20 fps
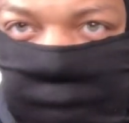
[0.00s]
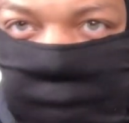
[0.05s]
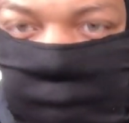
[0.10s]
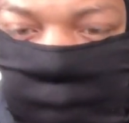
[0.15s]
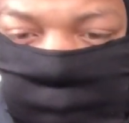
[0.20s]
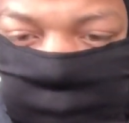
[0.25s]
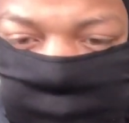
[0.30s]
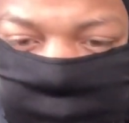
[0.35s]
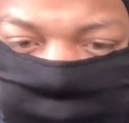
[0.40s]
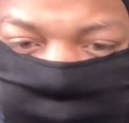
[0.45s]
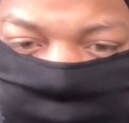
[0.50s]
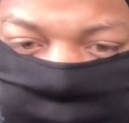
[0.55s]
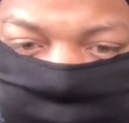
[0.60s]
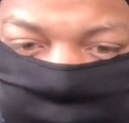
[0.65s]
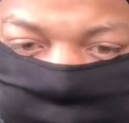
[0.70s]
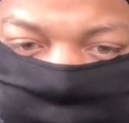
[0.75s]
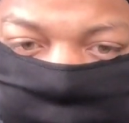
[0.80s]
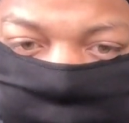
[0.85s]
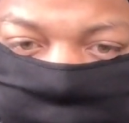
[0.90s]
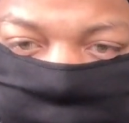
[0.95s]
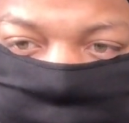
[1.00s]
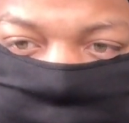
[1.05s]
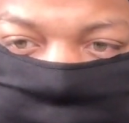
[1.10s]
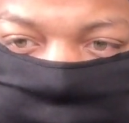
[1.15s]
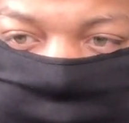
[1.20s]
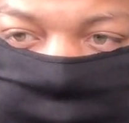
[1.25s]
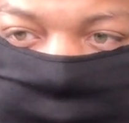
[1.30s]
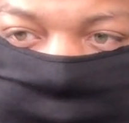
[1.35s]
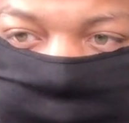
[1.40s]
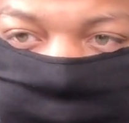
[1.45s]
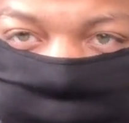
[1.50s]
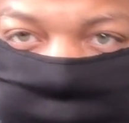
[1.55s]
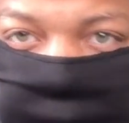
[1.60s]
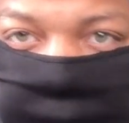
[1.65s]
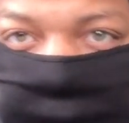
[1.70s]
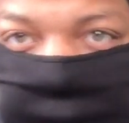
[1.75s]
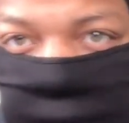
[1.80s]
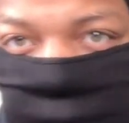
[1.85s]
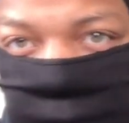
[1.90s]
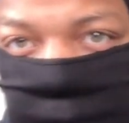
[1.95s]
is a big
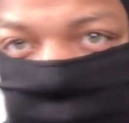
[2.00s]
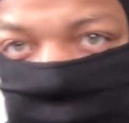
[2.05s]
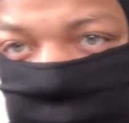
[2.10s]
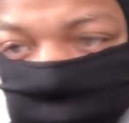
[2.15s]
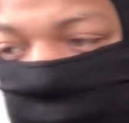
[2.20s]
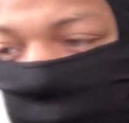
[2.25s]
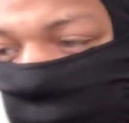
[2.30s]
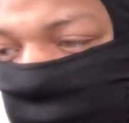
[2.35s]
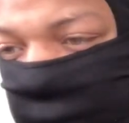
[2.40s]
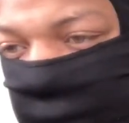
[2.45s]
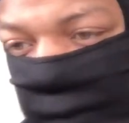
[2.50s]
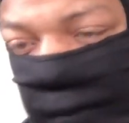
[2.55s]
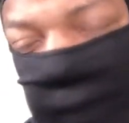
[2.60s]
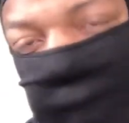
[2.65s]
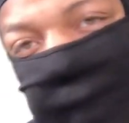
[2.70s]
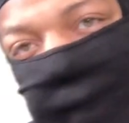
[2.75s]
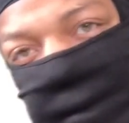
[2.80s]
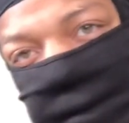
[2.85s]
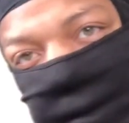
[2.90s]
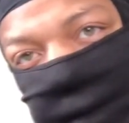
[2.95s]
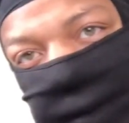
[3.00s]
thing that you pay for with these mags,